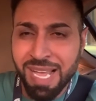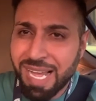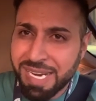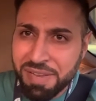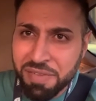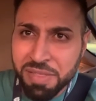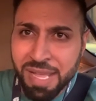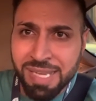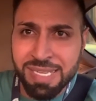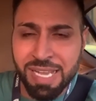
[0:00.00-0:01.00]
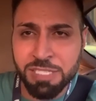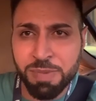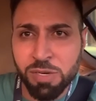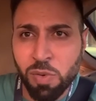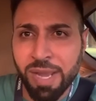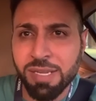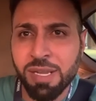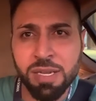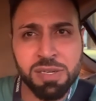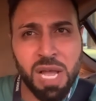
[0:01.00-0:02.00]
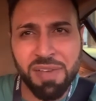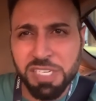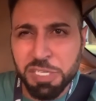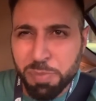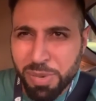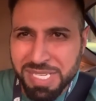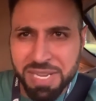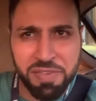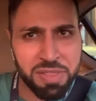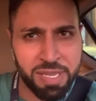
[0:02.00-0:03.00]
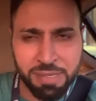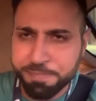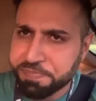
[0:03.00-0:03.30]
and even that has been quite good, not having to print everything.